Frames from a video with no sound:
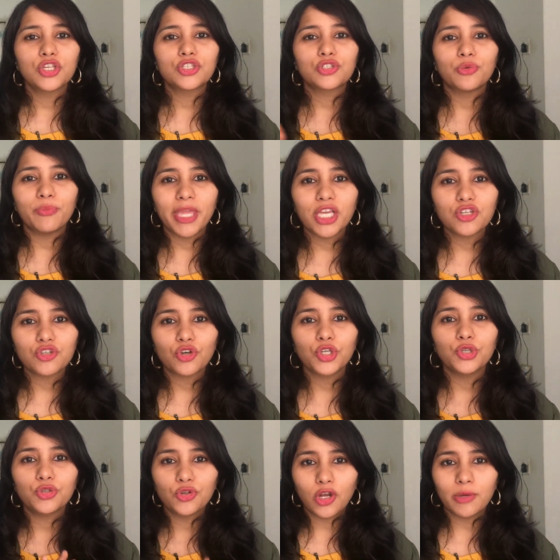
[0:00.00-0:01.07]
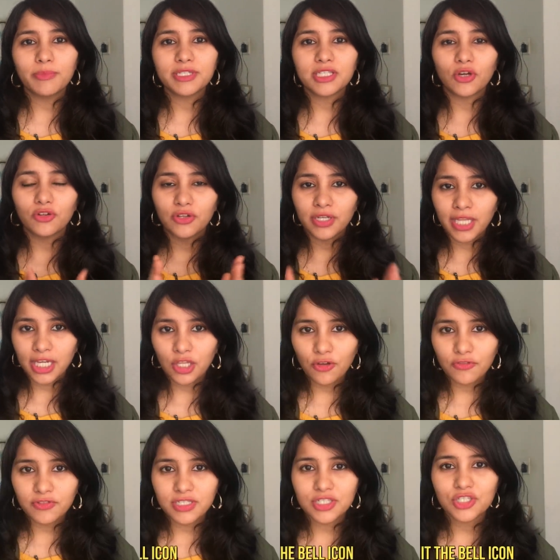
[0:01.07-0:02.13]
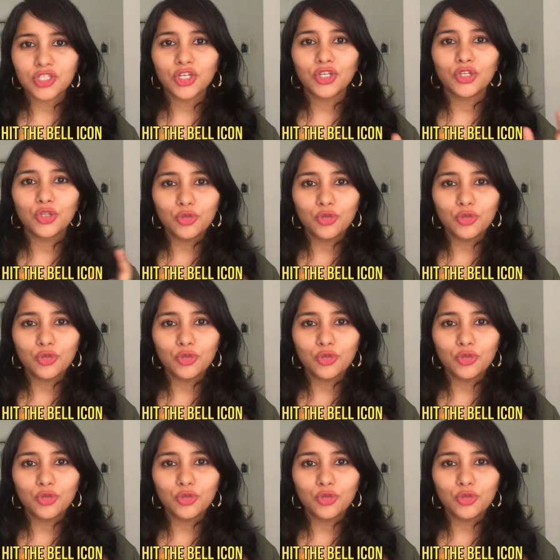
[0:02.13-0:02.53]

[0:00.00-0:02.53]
So make sure you do not miss out on any of this.